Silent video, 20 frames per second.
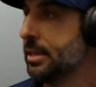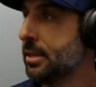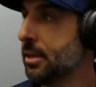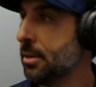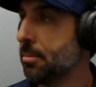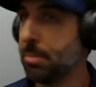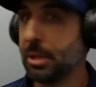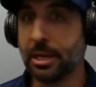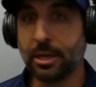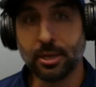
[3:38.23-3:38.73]

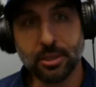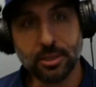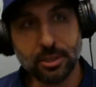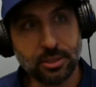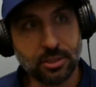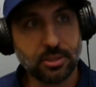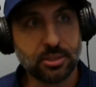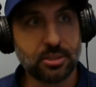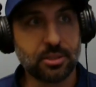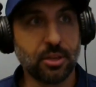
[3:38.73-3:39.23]

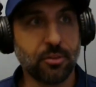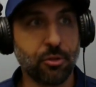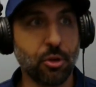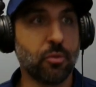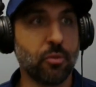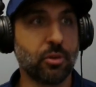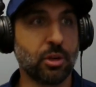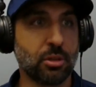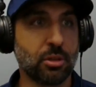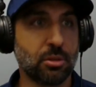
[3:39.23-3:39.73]
Because if you
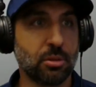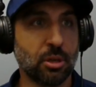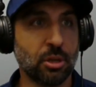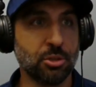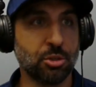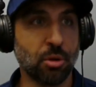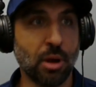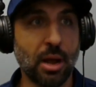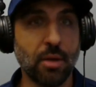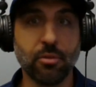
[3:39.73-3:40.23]
have a
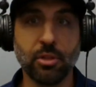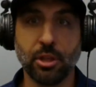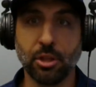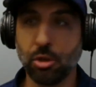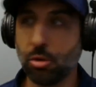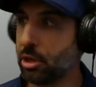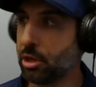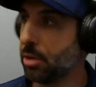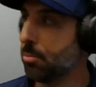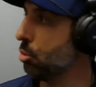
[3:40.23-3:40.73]
driver that
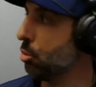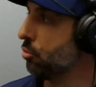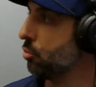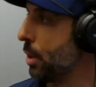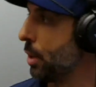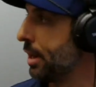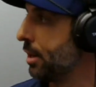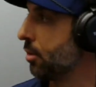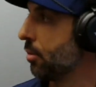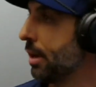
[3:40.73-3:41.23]
you can move
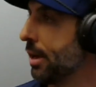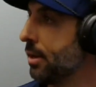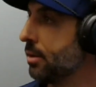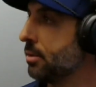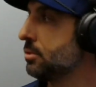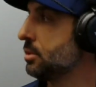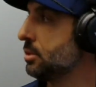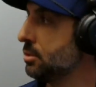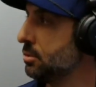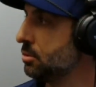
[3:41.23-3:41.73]
weight
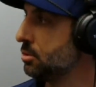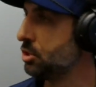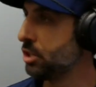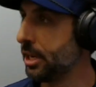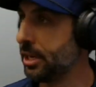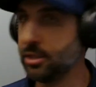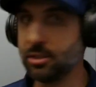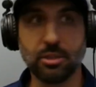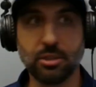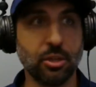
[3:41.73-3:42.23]
around and
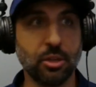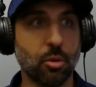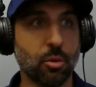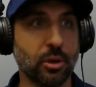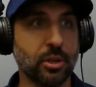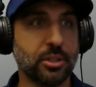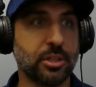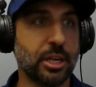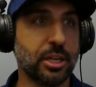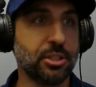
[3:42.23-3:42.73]
change the
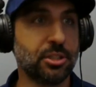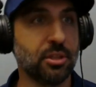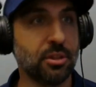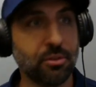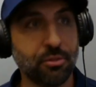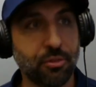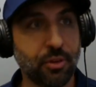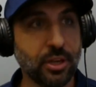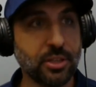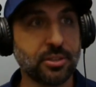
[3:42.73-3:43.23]
orientation, the
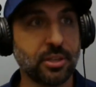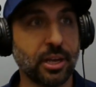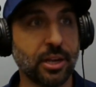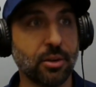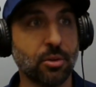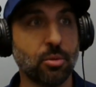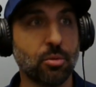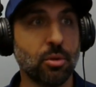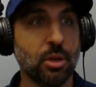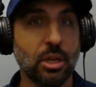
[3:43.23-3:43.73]
face
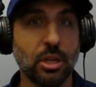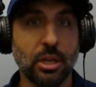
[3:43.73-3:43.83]
angle,